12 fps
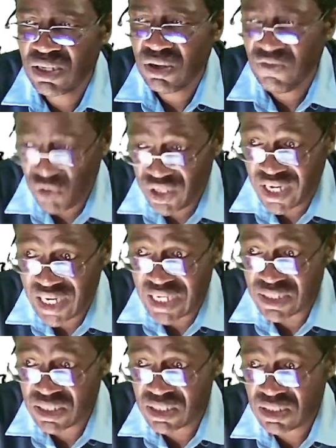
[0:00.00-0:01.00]
for the
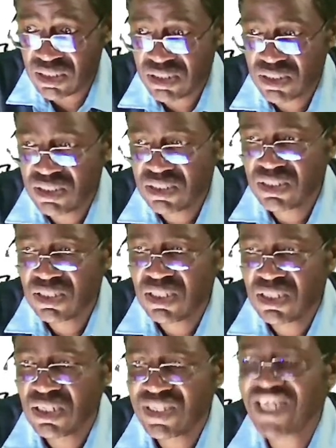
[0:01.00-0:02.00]
class.
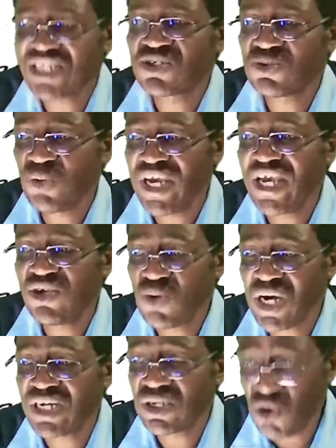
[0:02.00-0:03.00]
That's where you
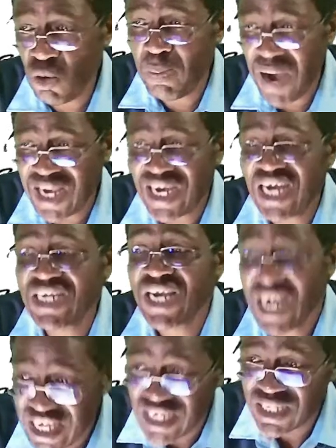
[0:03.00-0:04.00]
can go back and
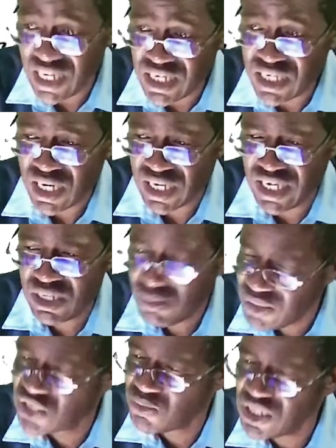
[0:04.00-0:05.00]
click the link again,
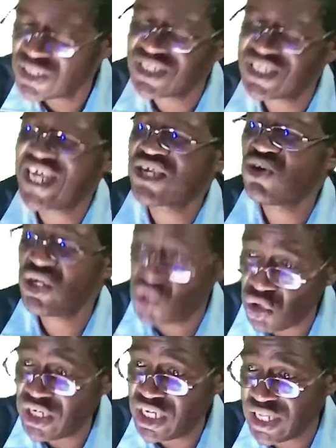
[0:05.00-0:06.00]
which means it's like you're
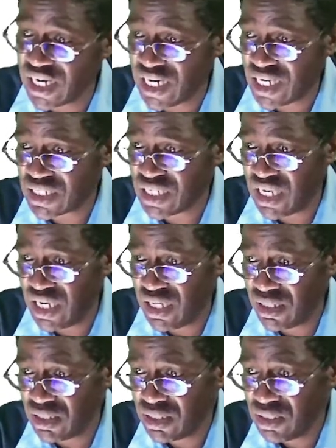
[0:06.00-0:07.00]
joining the class
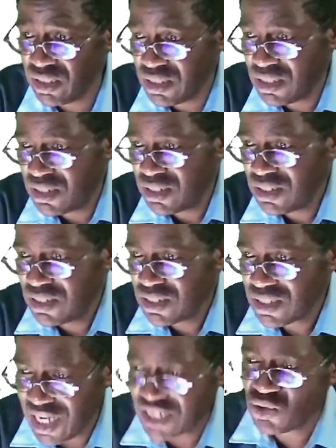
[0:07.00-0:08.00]
again.
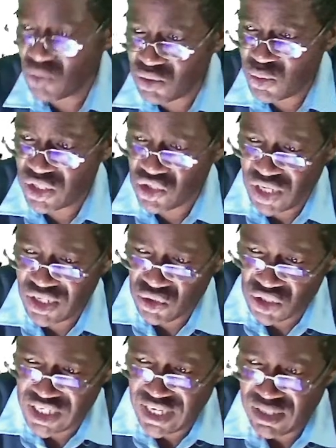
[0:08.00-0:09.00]
That's what we are trying to
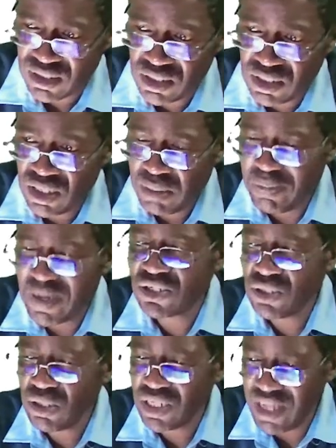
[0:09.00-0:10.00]
say. But
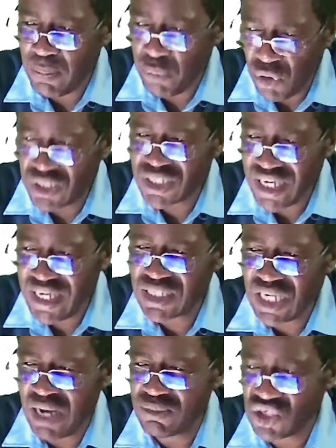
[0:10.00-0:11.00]
the point is,
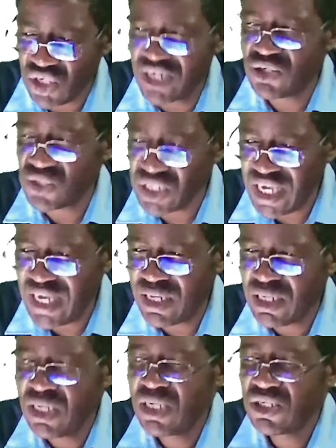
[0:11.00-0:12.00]
I'm trying to say,
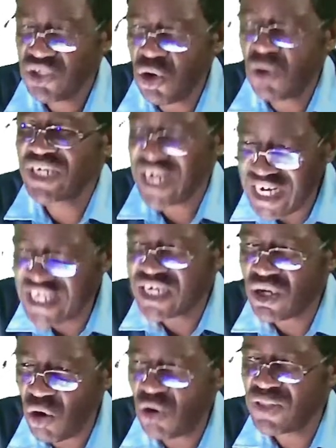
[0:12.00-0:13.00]
don't
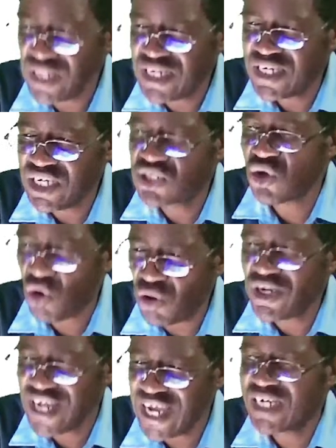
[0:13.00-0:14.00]
click on the
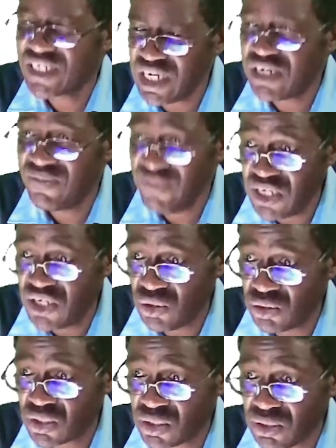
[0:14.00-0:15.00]
disconnected videos.